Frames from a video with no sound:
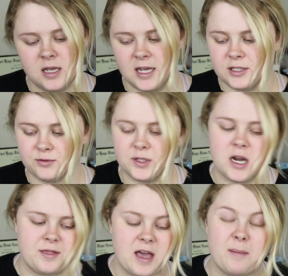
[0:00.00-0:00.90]
it's really
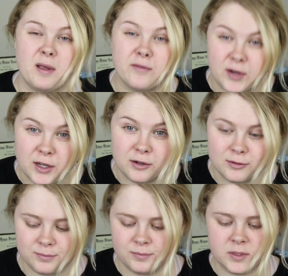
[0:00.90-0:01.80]
not that big of a
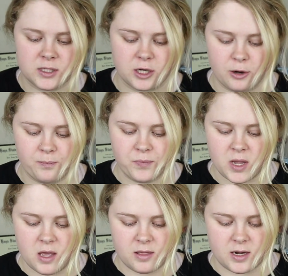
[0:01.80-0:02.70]
deal. So
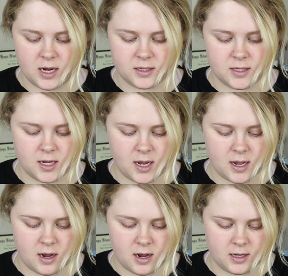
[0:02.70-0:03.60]
the next thing I
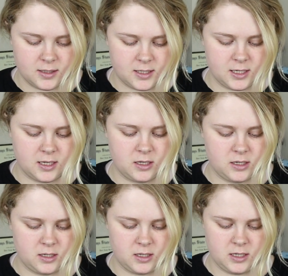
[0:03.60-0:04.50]
got
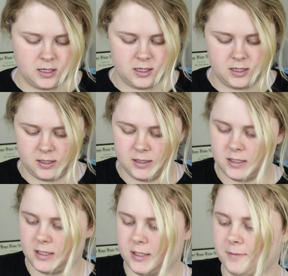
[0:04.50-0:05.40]

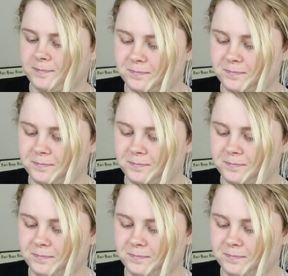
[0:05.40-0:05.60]
is